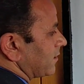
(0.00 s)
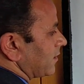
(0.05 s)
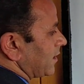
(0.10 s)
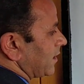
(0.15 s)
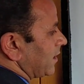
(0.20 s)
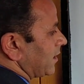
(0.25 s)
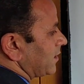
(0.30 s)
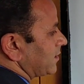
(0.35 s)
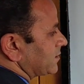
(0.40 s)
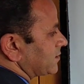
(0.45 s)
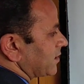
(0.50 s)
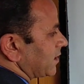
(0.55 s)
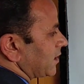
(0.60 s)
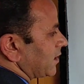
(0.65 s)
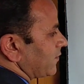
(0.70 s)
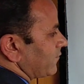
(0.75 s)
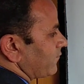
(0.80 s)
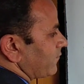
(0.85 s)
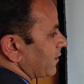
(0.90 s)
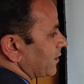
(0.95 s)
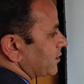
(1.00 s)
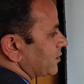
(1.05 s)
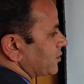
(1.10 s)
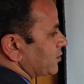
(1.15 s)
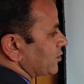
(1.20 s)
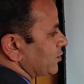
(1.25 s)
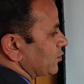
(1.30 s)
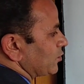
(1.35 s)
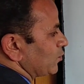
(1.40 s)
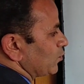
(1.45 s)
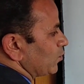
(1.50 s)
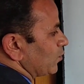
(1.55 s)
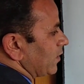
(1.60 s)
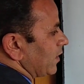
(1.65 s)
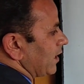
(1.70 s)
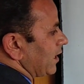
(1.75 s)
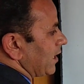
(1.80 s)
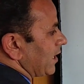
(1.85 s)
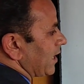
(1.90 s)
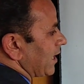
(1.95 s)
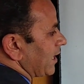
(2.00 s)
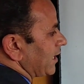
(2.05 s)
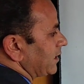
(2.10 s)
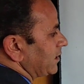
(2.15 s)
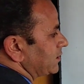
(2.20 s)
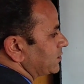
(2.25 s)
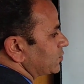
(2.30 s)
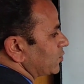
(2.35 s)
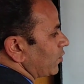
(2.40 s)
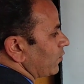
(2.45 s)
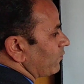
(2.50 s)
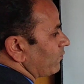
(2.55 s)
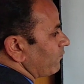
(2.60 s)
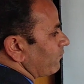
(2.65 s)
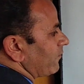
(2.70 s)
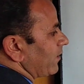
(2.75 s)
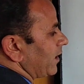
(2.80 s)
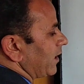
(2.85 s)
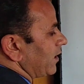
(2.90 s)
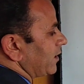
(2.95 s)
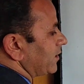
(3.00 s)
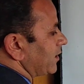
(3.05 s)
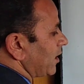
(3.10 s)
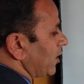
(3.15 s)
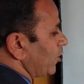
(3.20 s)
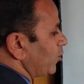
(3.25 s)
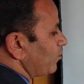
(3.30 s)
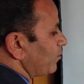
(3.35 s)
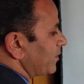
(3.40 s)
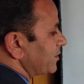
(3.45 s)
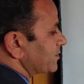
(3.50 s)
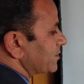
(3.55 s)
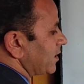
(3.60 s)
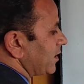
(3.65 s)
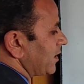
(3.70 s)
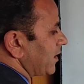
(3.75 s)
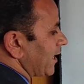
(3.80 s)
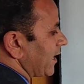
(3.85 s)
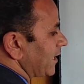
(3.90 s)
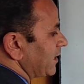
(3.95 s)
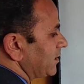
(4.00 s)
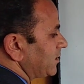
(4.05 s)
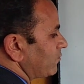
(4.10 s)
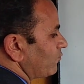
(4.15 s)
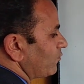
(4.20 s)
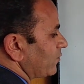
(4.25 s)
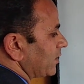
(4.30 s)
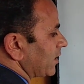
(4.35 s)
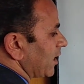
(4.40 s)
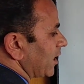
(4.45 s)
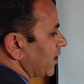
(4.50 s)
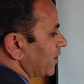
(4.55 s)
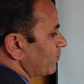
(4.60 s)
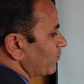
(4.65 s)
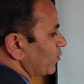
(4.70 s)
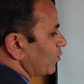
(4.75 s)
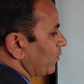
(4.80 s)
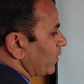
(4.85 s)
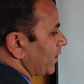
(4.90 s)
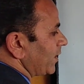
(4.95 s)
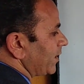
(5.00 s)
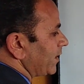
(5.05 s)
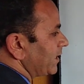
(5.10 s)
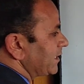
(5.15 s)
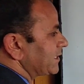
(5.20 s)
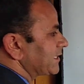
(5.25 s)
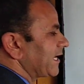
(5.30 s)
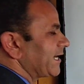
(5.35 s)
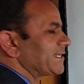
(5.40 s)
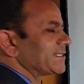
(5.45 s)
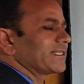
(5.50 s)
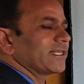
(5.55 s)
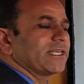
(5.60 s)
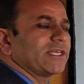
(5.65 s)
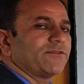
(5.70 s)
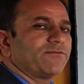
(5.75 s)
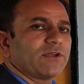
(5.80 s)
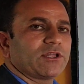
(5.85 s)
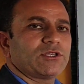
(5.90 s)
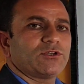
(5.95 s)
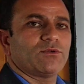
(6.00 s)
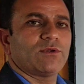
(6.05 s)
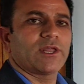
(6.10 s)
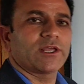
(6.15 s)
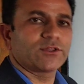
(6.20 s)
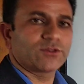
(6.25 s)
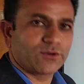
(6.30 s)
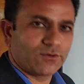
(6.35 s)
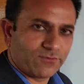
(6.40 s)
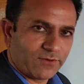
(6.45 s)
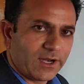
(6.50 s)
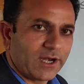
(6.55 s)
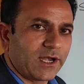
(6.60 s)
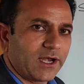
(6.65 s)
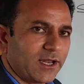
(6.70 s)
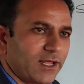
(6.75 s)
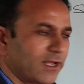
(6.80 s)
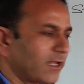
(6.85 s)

L is the effective length of weld. How much length we are providing, that is the effective length of weld.